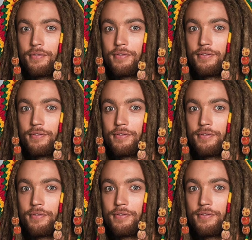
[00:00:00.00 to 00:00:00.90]

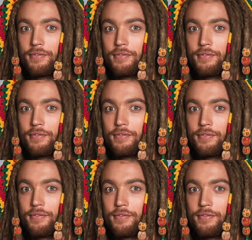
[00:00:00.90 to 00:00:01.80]

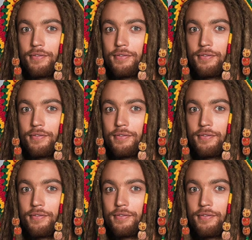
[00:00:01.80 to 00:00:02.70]

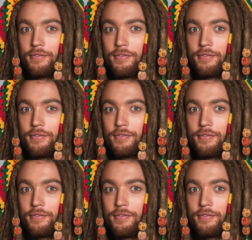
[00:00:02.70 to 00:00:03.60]

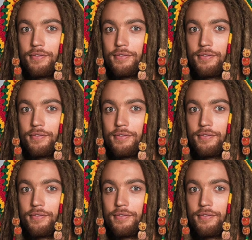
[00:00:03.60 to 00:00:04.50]

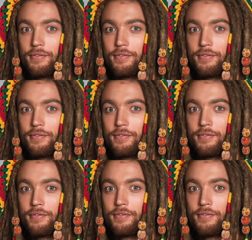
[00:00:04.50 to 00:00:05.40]

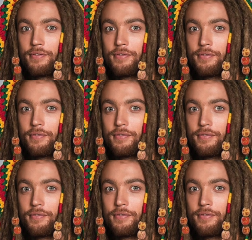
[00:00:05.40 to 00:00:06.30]

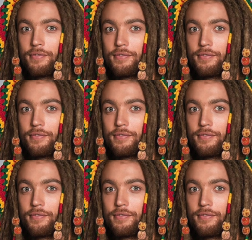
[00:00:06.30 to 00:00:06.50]
This person isn't speaking.